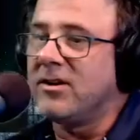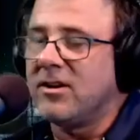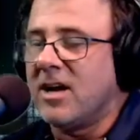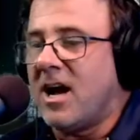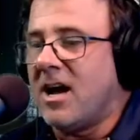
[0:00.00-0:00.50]

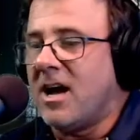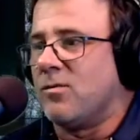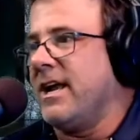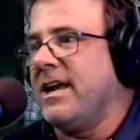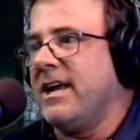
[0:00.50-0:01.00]
not in the
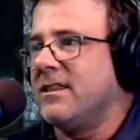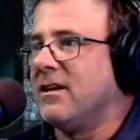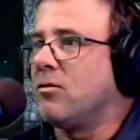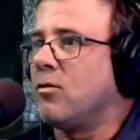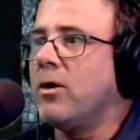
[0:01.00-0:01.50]
ring,
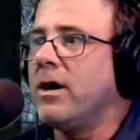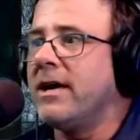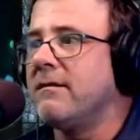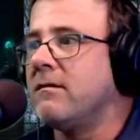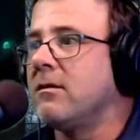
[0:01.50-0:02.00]
then
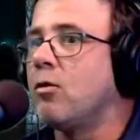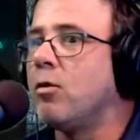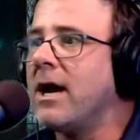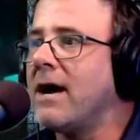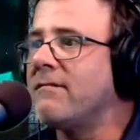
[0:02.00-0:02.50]
quit
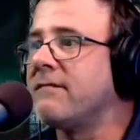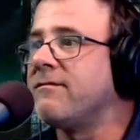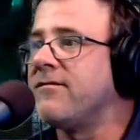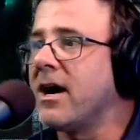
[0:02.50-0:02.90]
having fucking